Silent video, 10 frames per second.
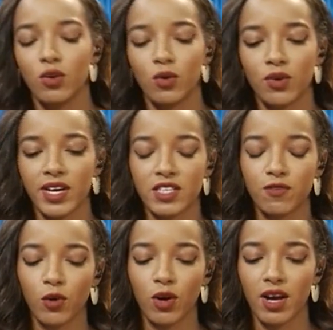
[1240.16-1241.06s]
Grace,
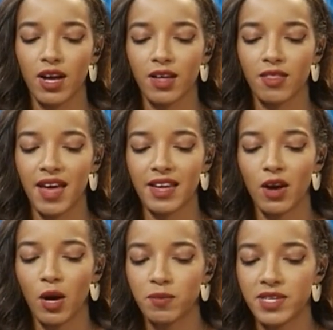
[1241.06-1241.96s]
for that
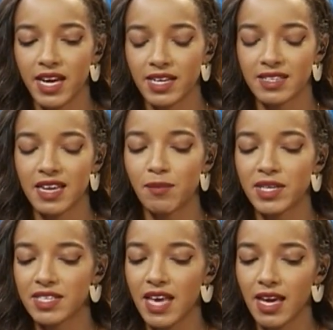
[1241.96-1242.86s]
update.
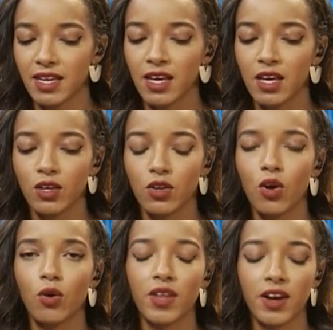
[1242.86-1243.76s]
Damascene, you know,
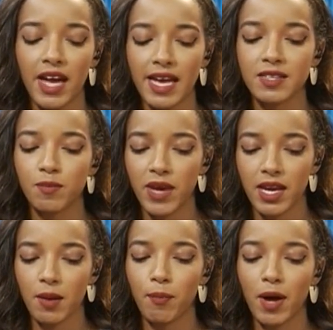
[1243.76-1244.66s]
there has been
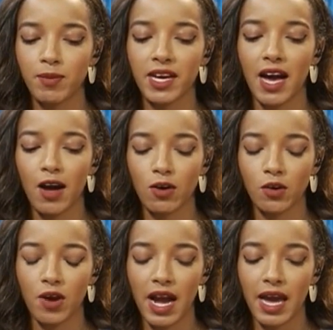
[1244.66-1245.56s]
public
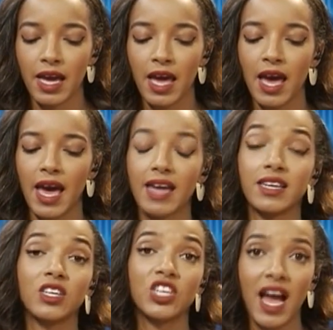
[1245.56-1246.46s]
outcry and a
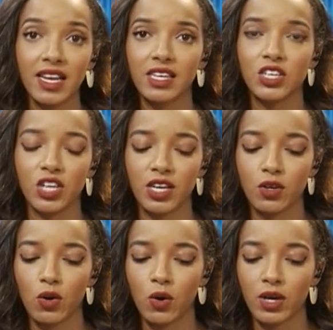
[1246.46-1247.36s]
challenge in
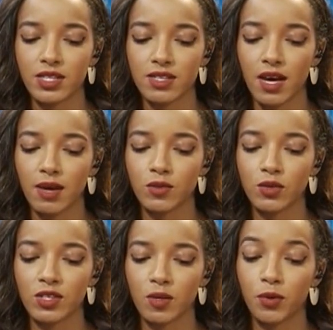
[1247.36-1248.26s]
courts to the
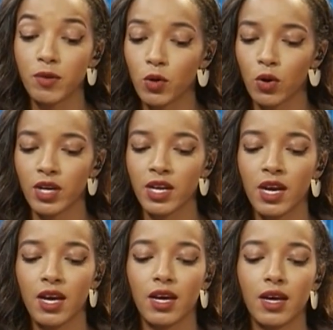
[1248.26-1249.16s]
Supreme Court
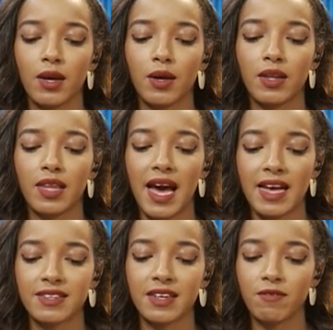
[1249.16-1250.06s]

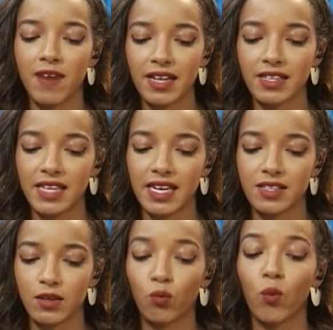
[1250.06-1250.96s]

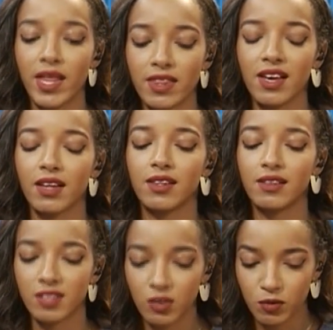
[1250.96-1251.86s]
when the
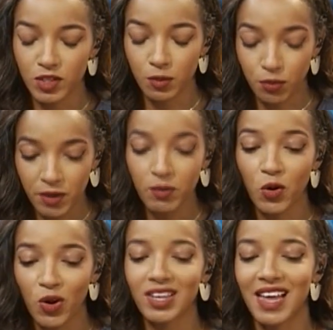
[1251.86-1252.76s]
Supreme
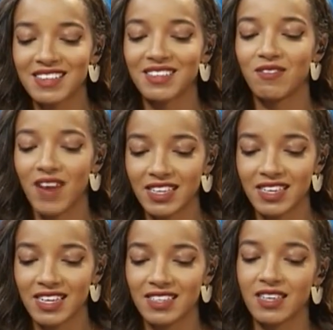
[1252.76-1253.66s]
Court last
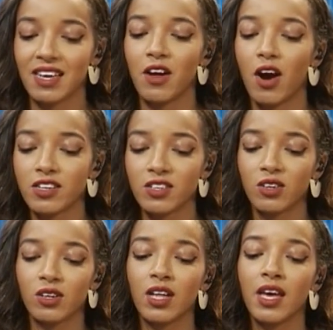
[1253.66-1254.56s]
invalidated an
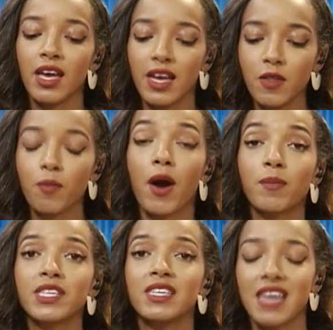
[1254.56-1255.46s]
article in the
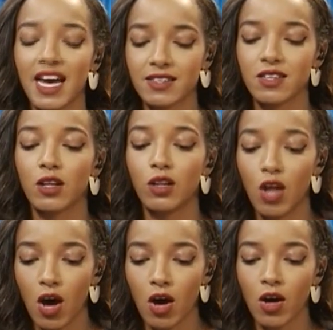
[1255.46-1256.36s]
property tax
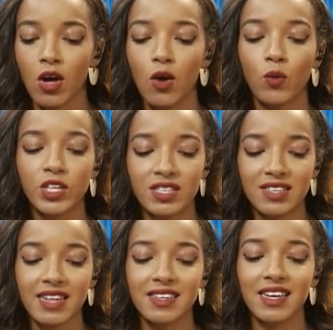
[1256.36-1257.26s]
law which
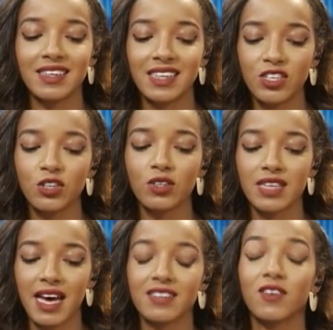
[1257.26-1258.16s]
set an additional
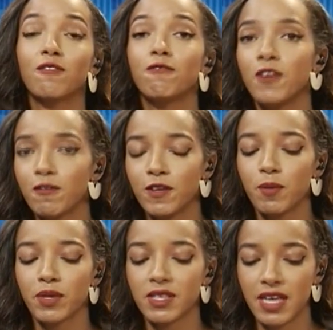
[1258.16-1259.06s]
tax of
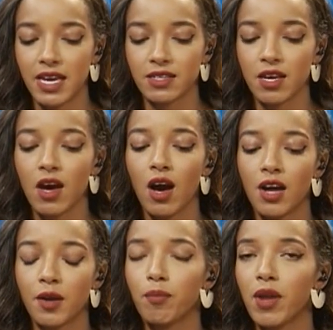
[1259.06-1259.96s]
50% on a
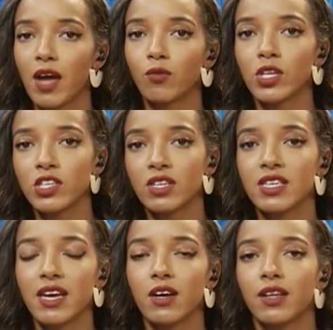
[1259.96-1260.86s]
plot. What's your
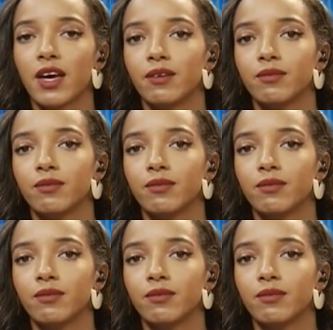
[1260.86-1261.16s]
take on that?